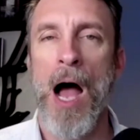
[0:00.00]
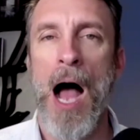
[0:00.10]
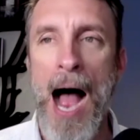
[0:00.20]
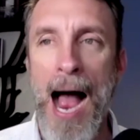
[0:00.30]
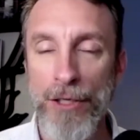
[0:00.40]

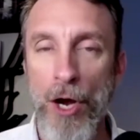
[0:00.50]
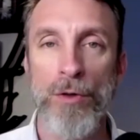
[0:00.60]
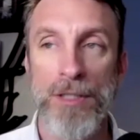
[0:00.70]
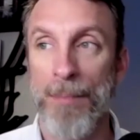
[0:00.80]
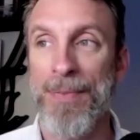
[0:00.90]
I know
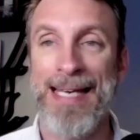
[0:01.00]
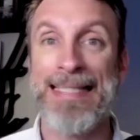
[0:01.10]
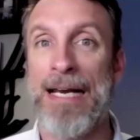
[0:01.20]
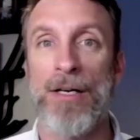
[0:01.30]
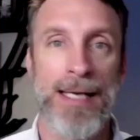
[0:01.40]
some things
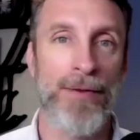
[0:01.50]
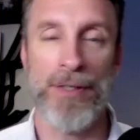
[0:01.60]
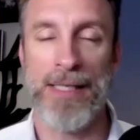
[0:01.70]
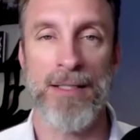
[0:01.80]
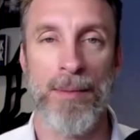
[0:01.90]
that are different
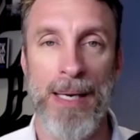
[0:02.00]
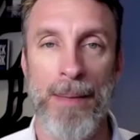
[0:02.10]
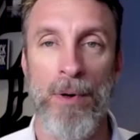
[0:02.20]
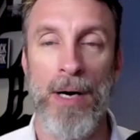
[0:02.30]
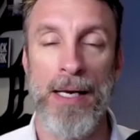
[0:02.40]
than some
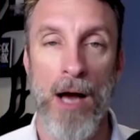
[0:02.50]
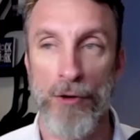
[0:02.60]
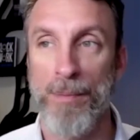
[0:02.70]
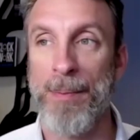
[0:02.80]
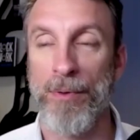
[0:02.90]
people, and other
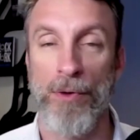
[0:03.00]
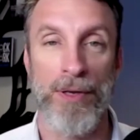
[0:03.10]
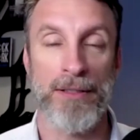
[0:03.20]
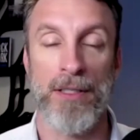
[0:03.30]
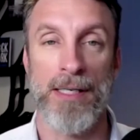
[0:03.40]
people know
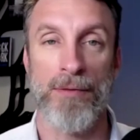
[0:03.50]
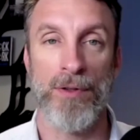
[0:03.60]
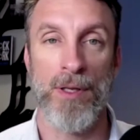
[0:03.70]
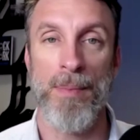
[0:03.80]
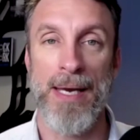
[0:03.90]
things that are different
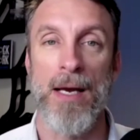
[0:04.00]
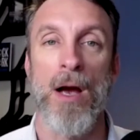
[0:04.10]
than me.